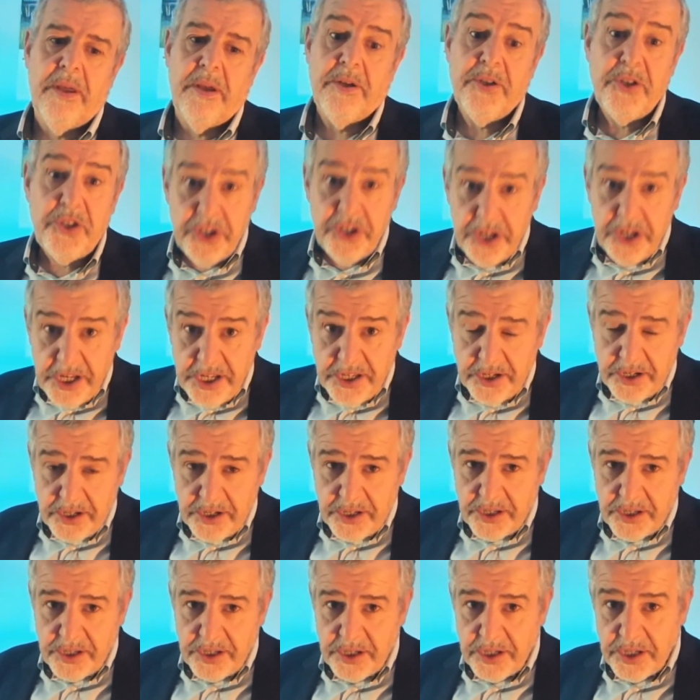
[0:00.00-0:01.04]
And
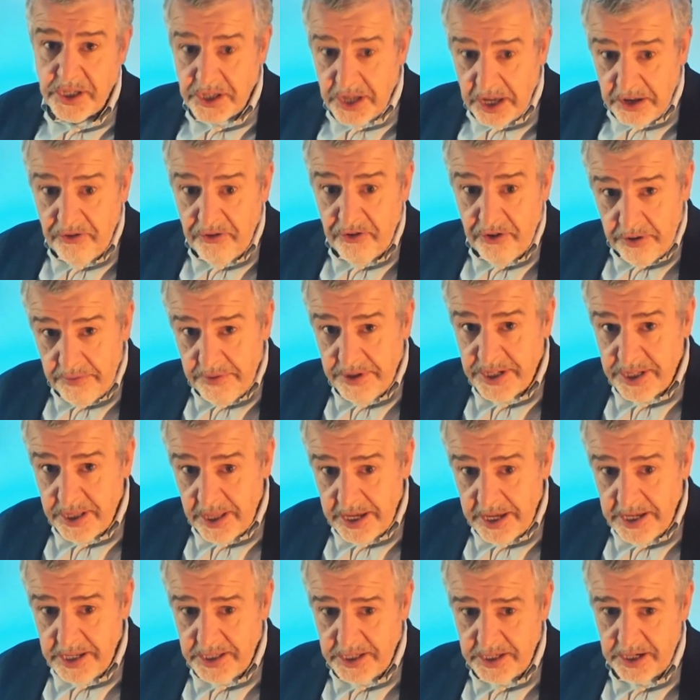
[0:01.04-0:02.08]
Jesus, centuries
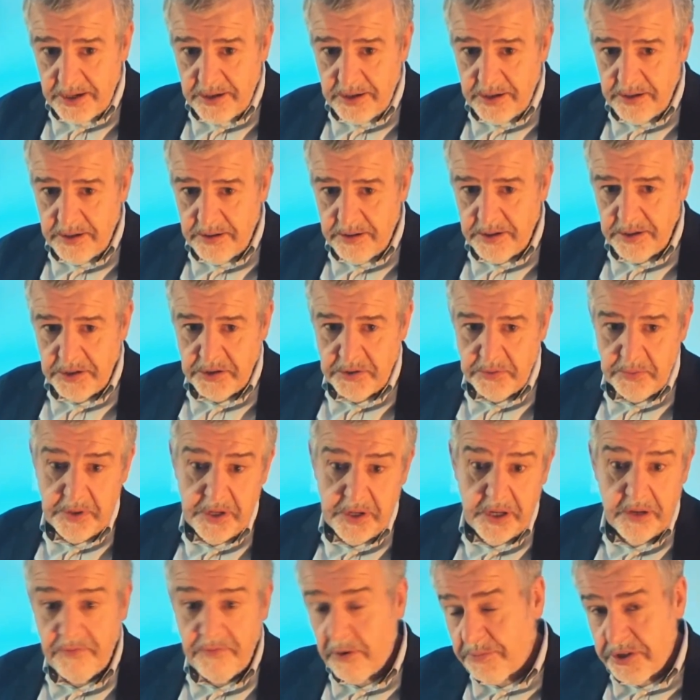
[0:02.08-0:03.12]
later, as
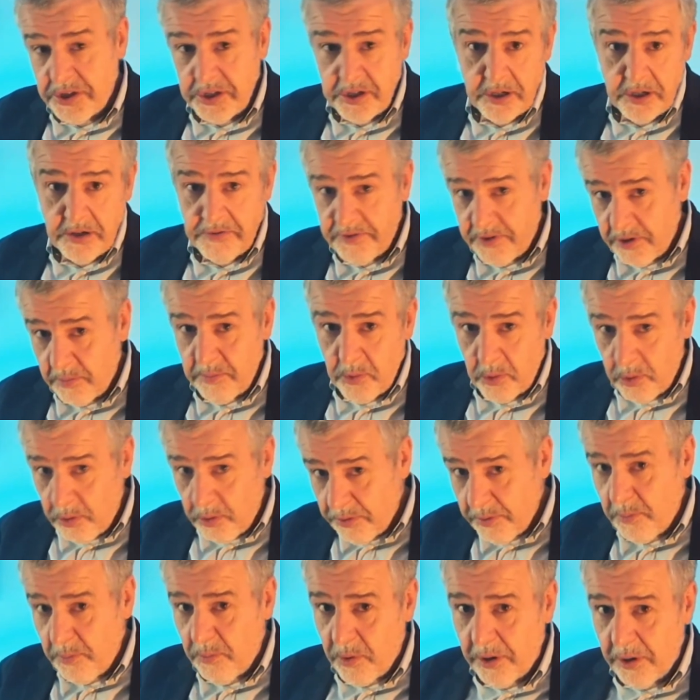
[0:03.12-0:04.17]
we have observed on more
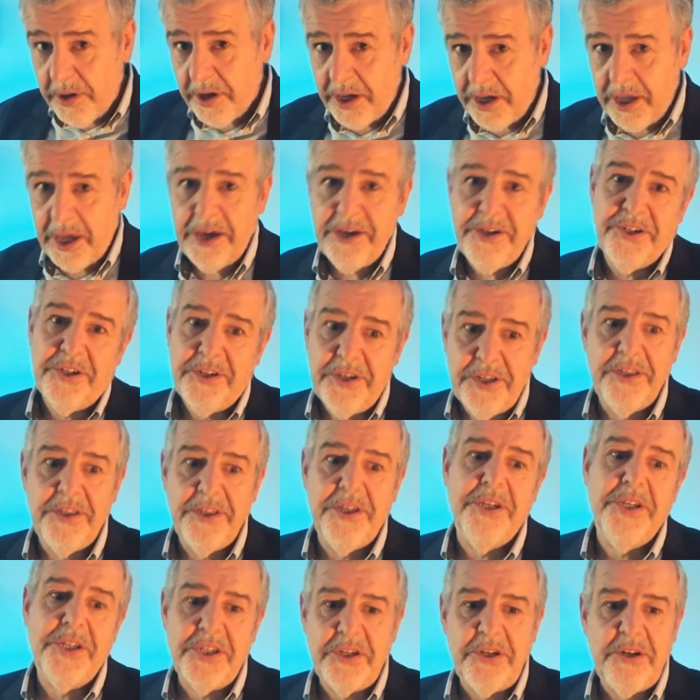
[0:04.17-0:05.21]
than one occasion in
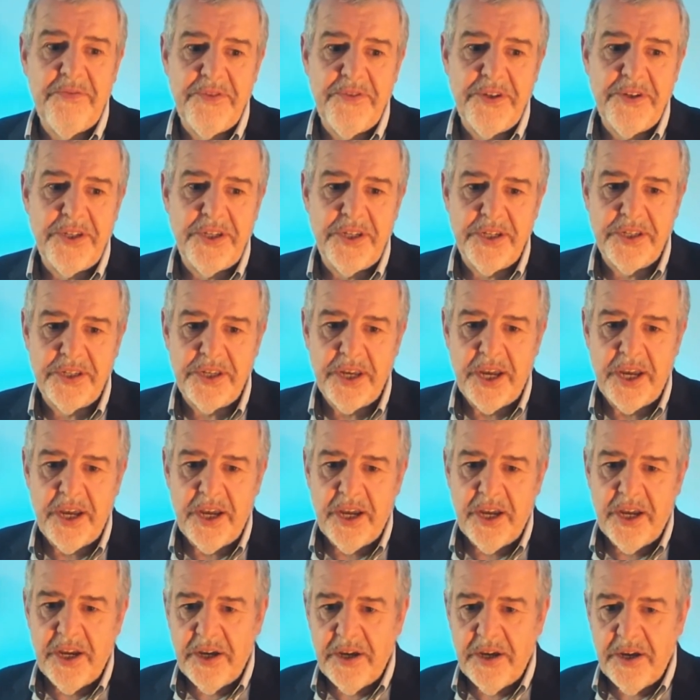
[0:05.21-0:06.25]
these services,
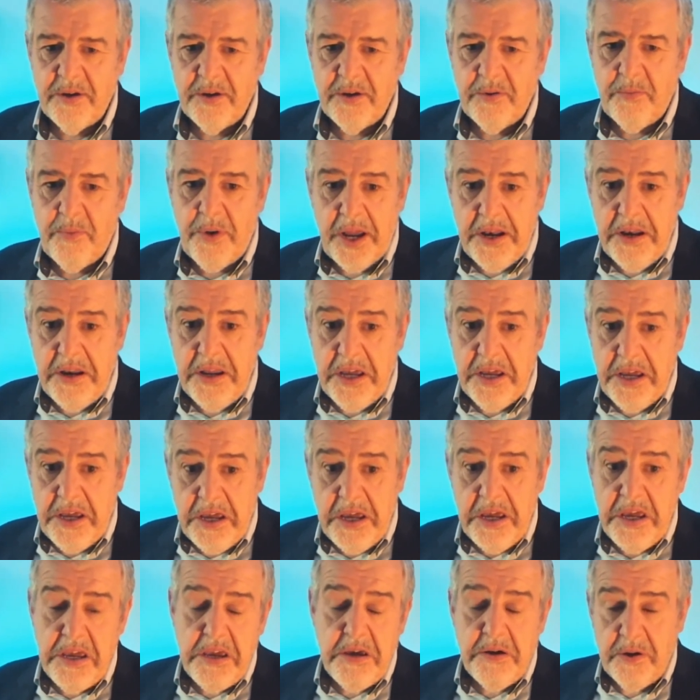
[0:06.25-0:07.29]
when
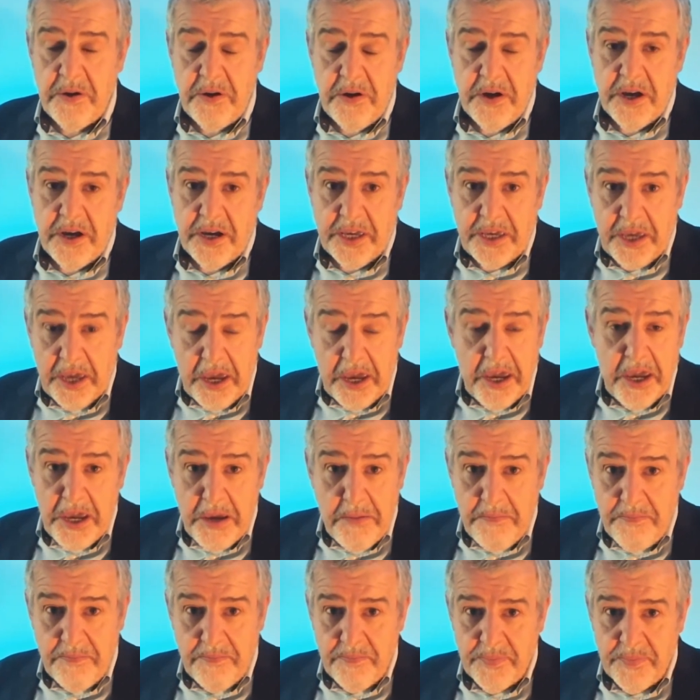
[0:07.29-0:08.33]
he
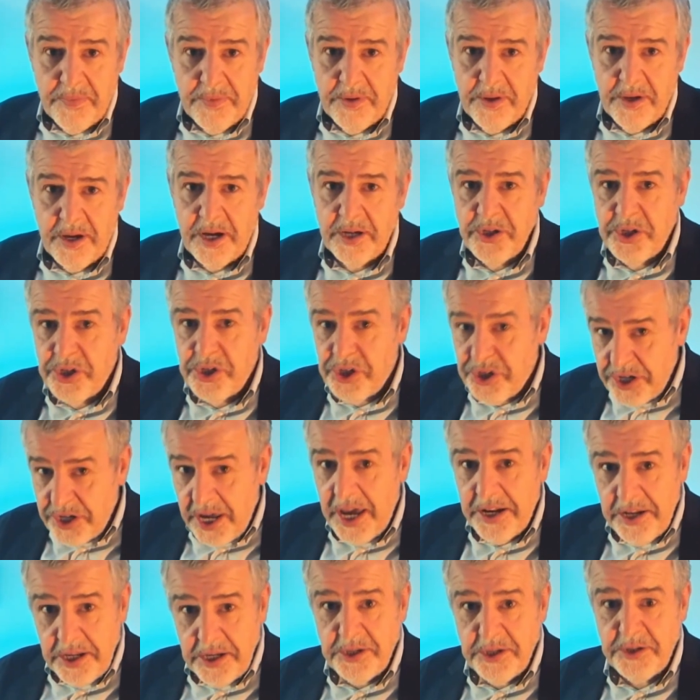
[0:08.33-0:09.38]
came and
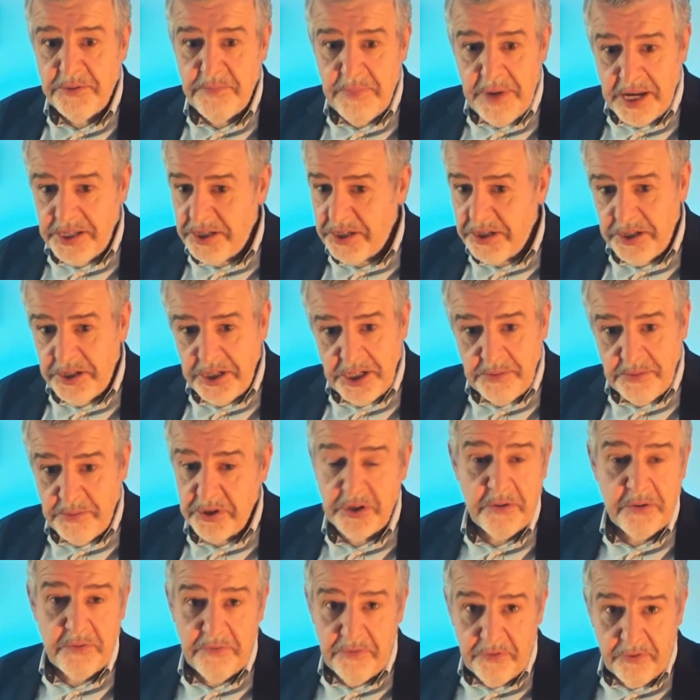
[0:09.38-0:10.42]
shared his message, he was
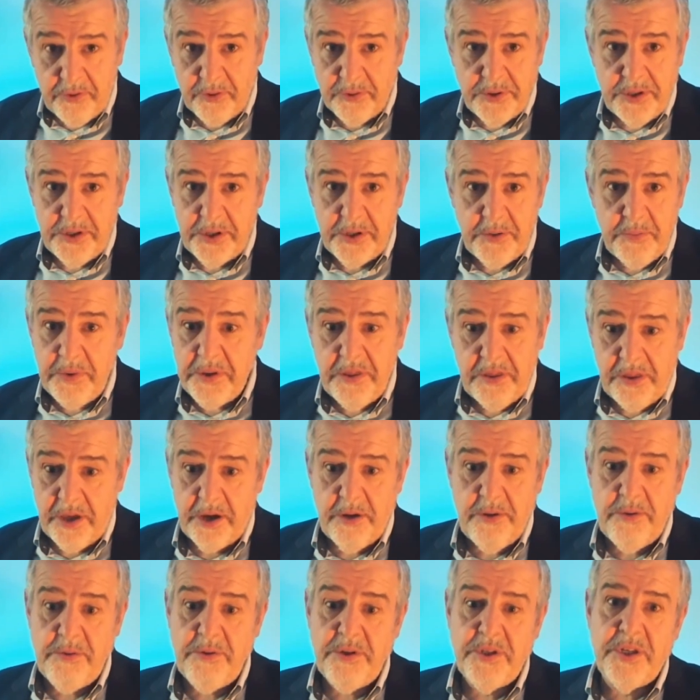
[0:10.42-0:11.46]
confronted with
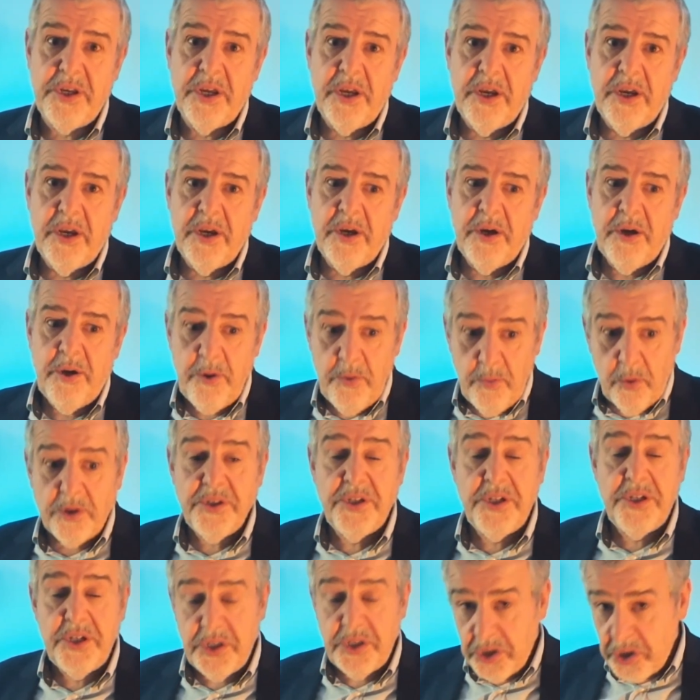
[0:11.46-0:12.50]
those who
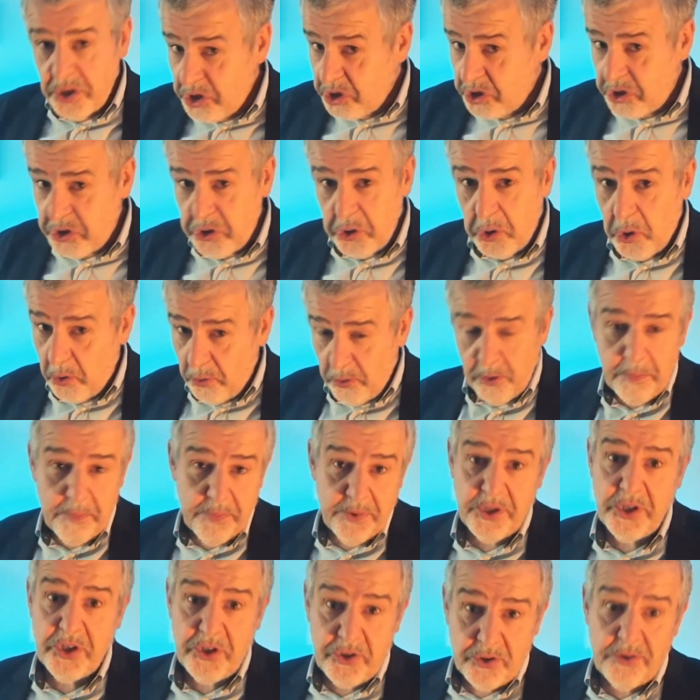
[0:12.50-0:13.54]
wanted to shore up
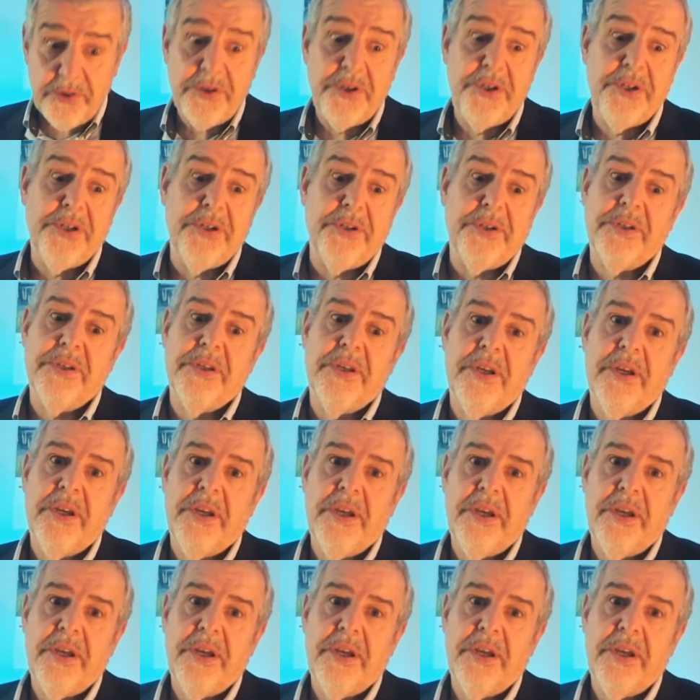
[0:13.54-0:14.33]
the structures.